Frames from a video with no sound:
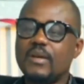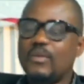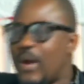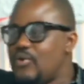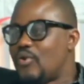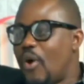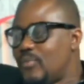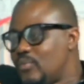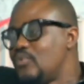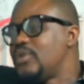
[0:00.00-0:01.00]
When you come,
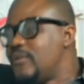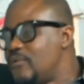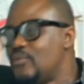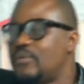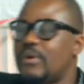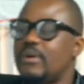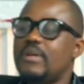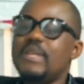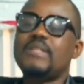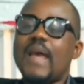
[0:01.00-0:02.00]
we'll give you
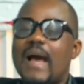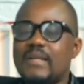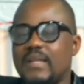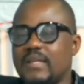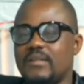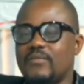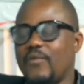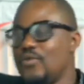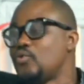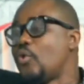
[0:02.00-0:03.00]
easy access for
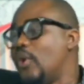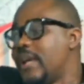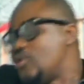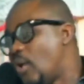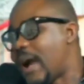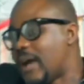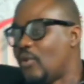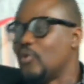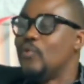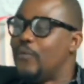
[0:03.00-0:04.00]
you to collect your card
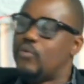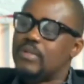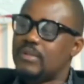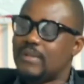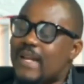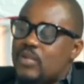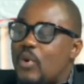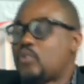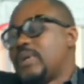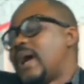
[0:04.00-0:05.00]
or to vote. That's
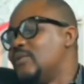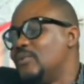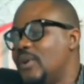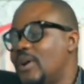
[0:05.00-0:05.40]
what we can do.